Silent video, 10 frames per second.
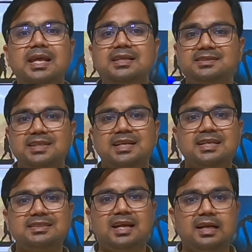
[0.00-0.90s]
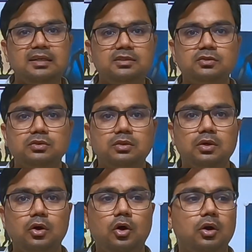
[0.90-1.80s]
insecticides
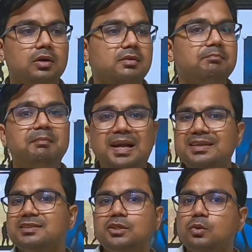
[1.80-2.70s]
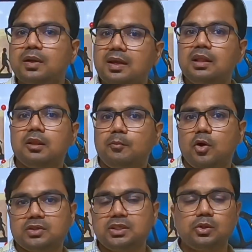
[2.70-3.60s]
or medicine to kill the
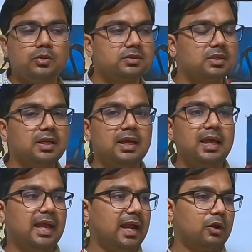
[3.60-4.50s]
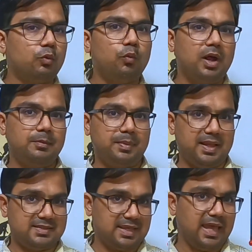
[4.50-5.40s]
mosquitoes at one
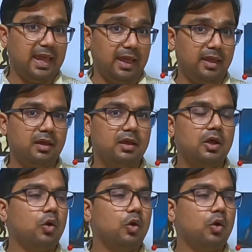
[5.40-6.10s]
place A,